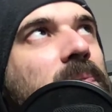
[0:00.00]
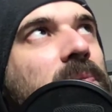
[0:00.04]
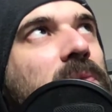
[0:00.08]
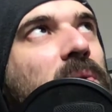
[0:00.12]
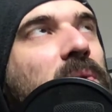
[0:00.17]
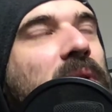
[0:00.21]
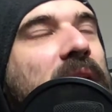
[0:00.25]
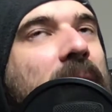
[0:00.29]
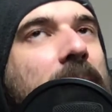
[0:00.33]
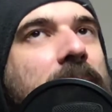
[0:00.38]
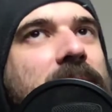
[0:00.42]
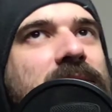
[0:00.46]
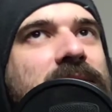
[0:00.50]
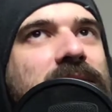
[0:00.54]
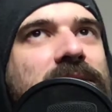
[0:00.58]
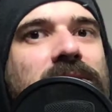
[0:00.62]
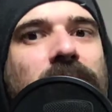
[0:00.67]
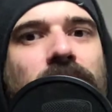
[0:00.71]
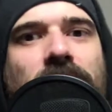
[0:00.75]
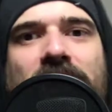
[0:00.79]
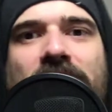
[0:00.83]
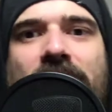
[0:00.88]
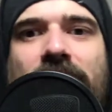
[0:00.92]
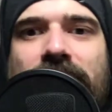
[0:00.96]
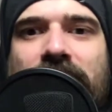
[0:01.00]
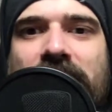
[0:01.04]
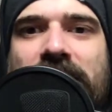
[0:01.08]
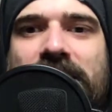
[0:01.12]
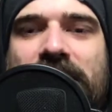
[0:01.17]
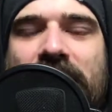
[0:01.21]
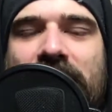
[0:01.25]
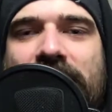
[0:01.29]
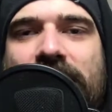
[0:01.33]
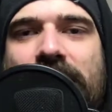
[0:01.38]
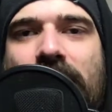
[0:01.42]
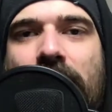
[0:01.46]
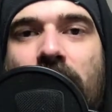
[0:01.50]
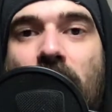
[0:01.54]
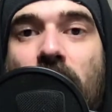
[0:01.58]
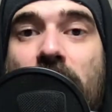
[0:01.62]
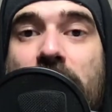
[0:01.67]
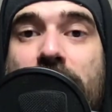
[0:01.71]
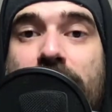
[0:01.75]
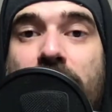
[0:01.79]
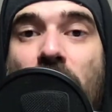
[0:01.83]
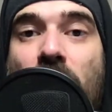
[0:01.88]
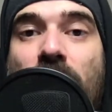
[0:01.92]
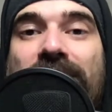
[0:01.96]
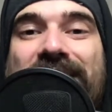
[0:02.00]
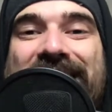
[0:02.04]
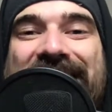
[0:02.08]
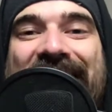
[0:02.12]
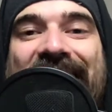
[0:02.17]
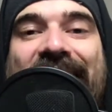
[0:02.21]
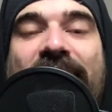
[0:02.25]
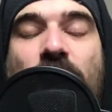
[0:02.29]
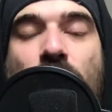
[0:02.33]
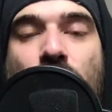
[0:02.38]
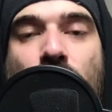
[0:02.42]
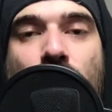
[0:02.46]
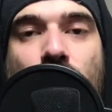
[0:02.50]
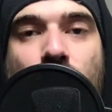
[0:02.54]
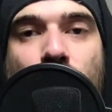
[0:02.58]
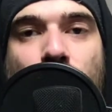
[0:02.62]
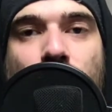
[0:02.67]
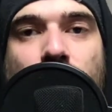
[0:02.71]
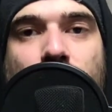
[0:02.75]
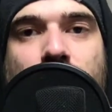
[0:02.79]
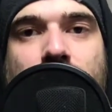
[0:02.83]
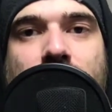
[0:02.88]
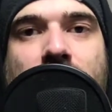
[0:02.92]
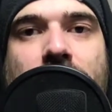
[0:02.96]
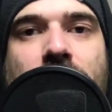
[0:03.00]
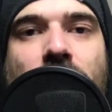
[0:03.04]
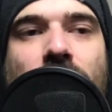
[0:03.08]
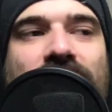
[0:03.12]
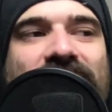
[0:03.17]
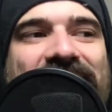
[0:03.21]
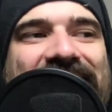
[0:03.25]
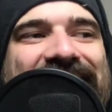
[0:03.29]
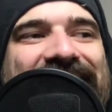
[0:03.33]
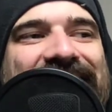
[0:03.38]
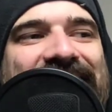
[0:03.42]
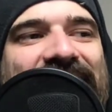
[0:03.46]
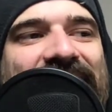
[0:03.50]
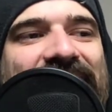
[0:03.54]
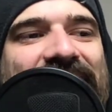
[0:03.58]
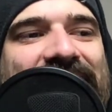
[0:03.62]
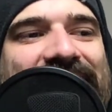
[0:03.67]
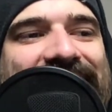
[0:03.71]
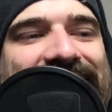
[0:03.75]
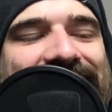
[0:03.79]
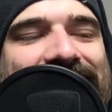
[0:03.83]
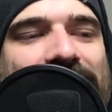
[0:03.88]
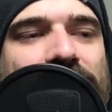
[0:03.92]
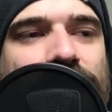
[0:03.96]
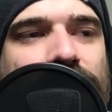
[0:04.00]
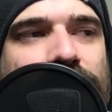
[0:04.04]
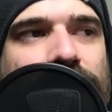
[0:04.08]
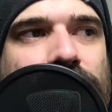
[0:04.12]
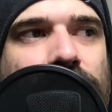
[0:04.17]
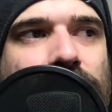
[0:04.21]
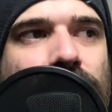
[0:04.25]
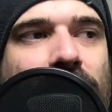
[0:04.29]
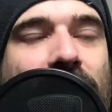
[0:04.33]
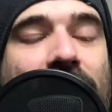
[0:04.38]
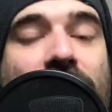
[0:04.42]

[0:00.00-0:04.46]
what happens is that we have listening time and we both get heard. We both get listened to.